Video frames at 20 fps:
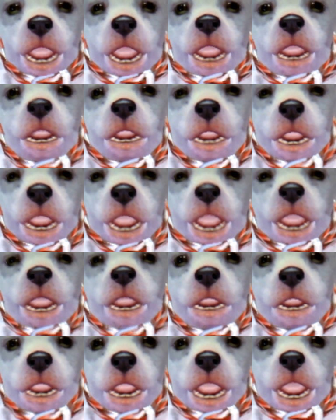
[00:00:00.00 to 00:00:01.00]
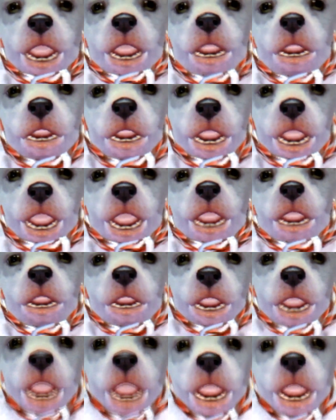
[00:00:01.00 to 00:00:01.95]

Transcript: Um, and I just got her today.